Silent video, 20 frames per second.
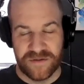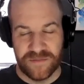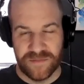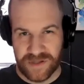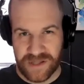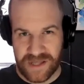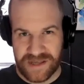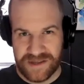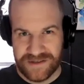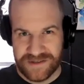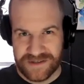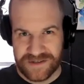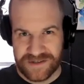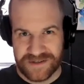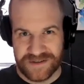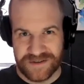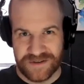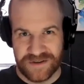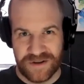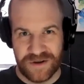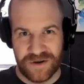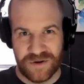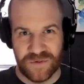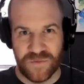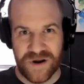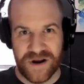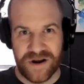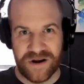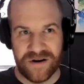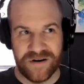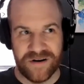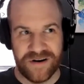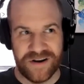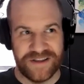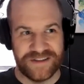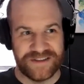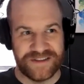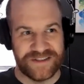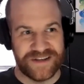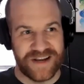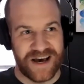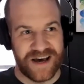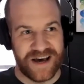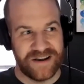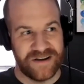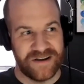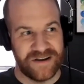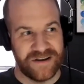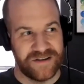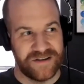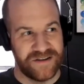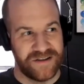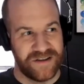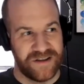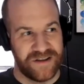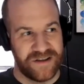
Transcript: place where it's not a